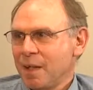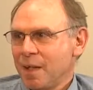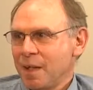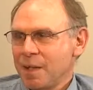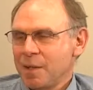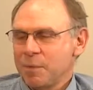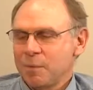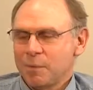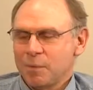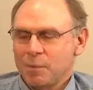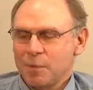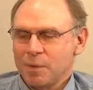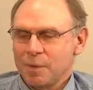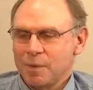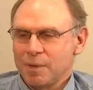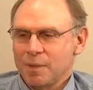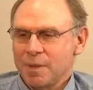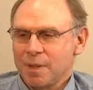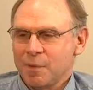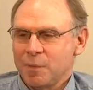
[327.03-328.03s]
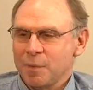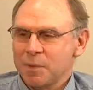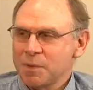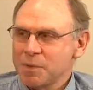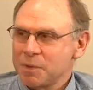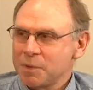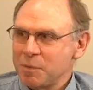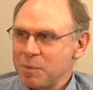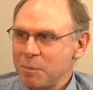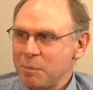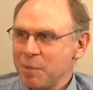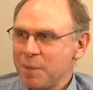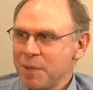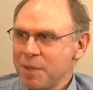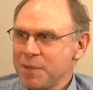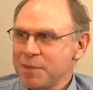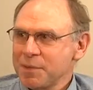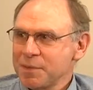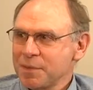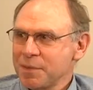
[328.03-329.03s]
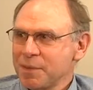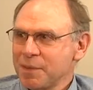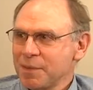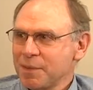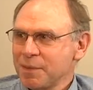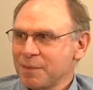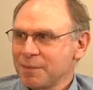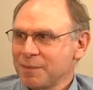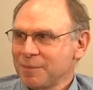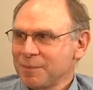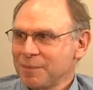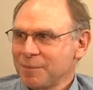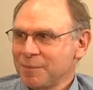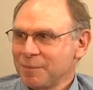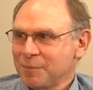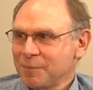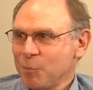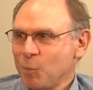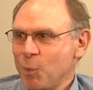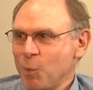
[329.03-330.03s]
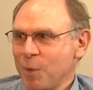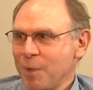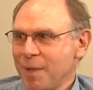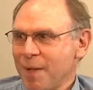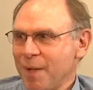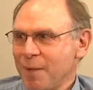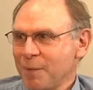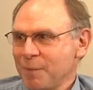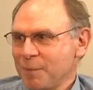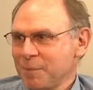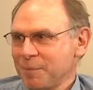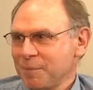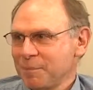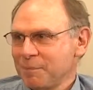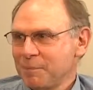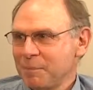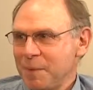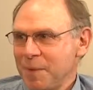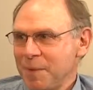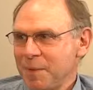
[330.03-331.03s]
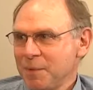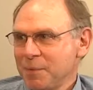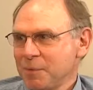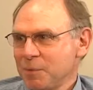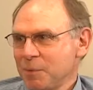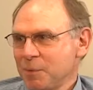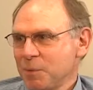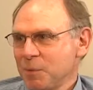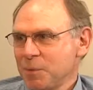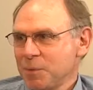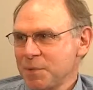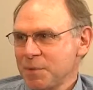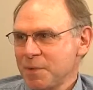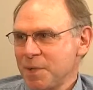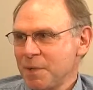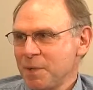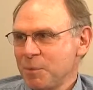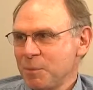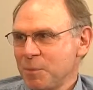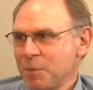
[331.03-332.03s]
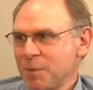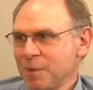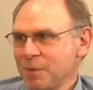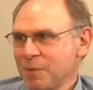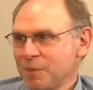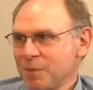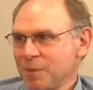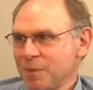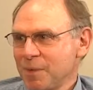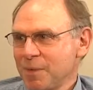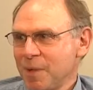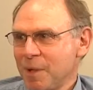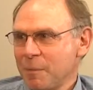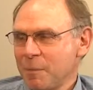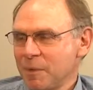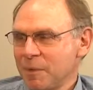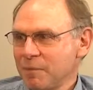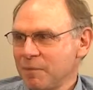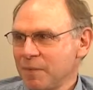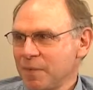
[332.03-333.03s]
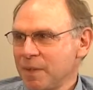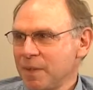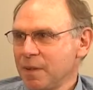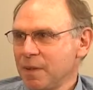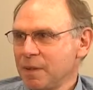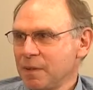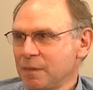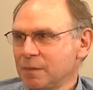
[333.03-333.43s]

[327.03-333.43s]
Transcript: Anyone that wants to replace their worn out bin, we'll sell them one for a nominal fee.